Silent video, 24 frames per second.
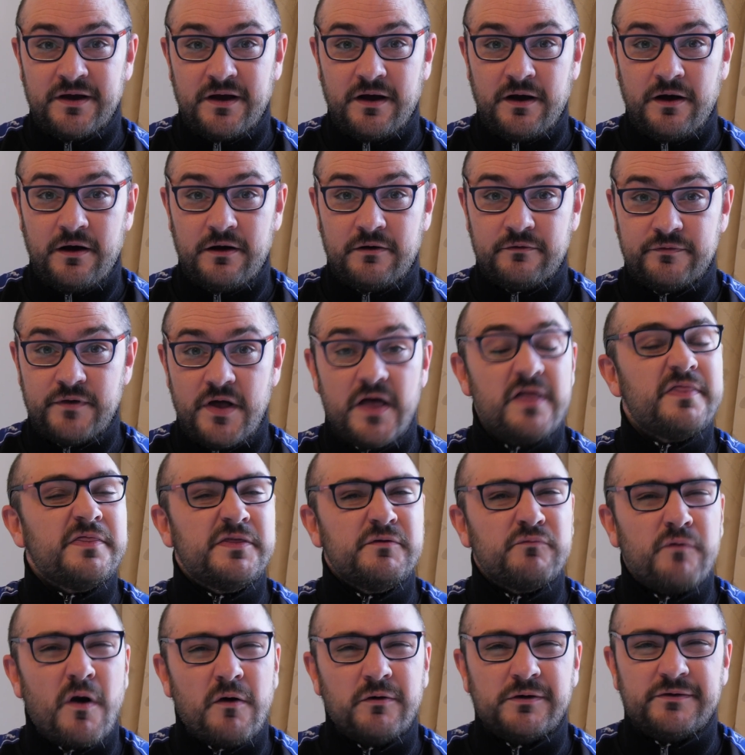of
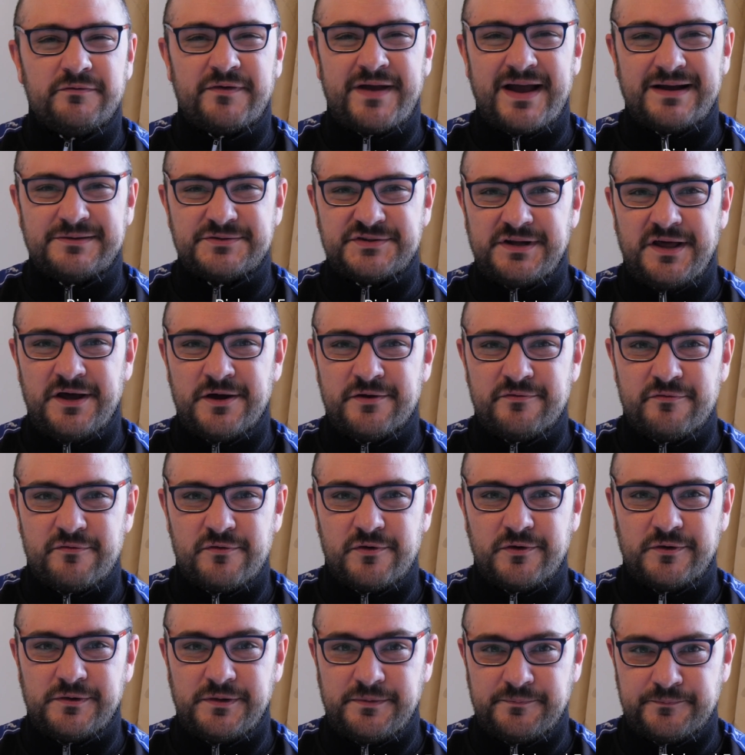the role of Councillor
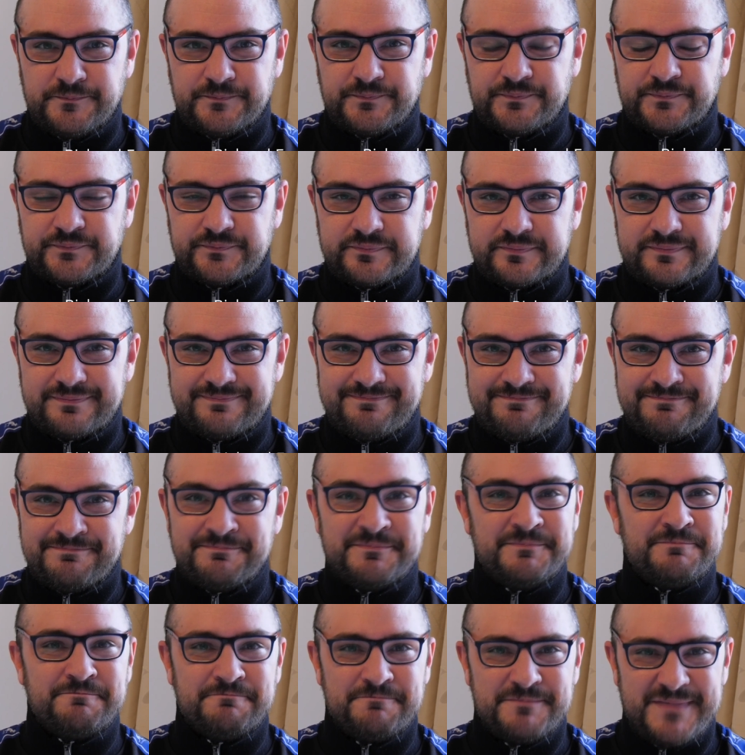overall.
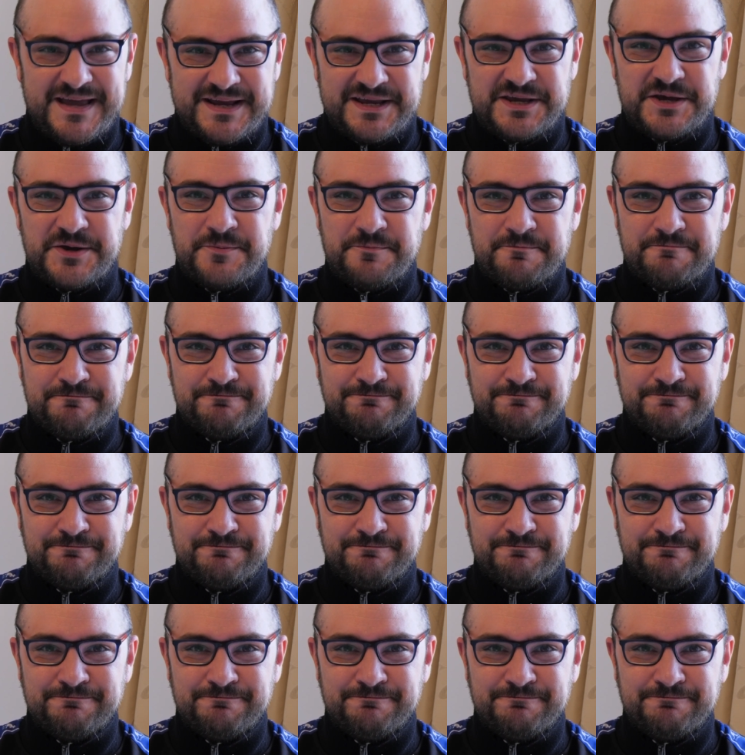Thank you.